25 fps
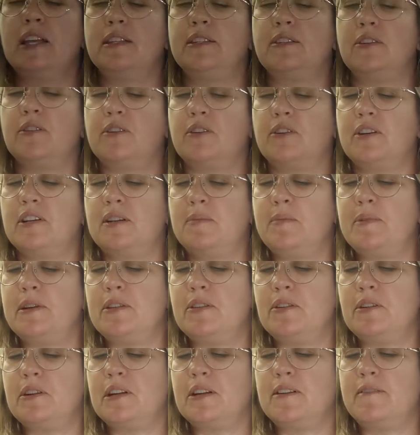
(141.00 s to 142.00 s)
So they're going to be
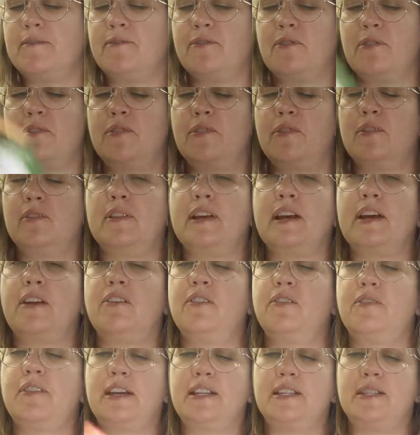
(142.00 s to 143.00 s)
looking for their
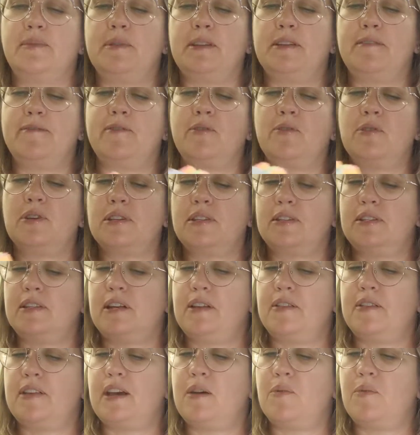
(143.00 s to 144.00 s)
letter that's being focused
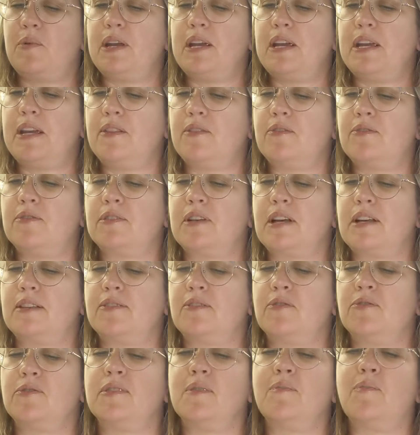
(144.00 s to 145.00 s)
on that week. There's
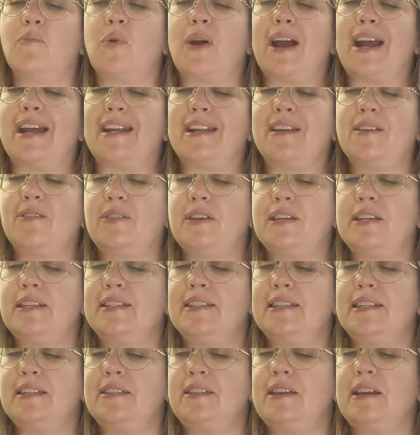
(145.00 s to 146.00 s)
also some writing things
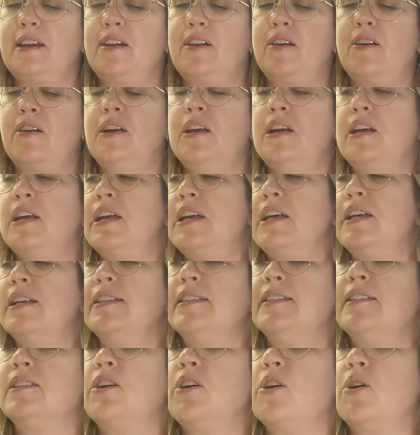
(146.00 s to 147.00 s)
in there.
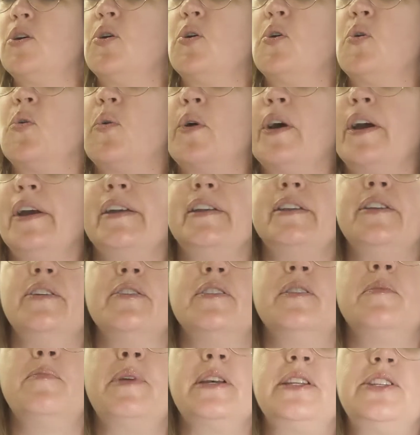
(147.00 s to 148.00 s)
So you're
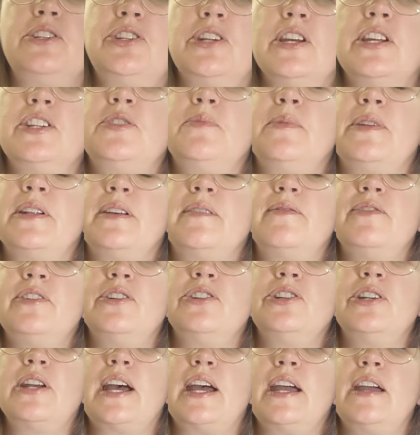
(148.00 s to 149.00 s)
the best judgment of your
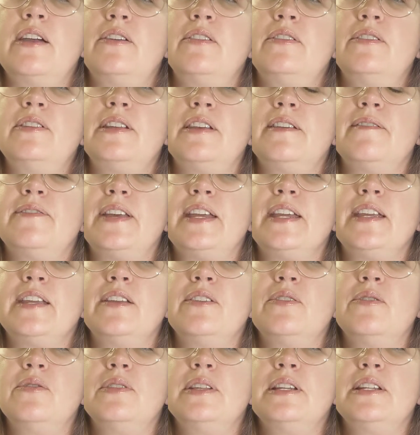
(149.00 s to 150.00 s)
child. If they
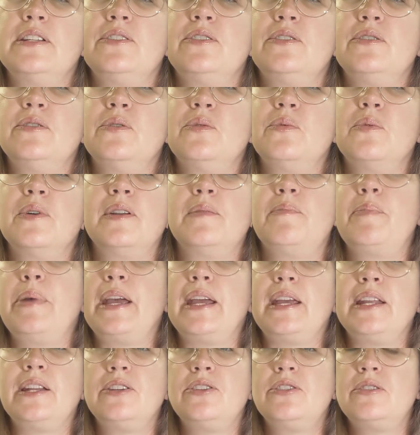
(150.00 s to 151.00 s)
can only do 1
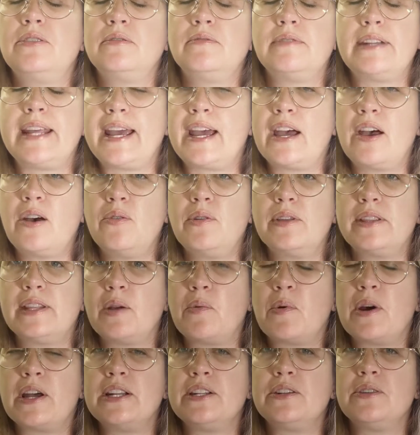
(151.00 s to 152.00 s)
page now and they
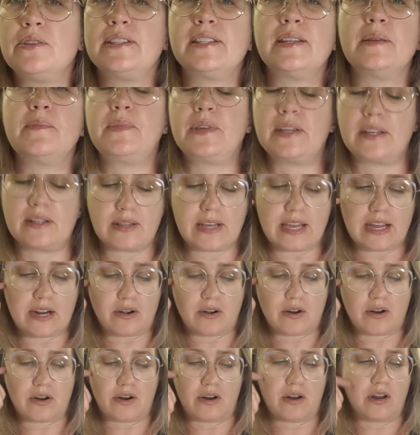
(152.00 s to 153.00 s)
want to do something
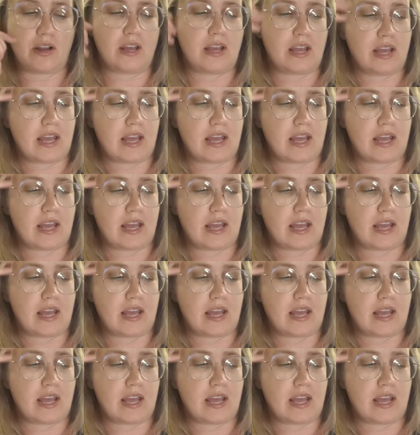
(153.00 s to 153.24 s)
later,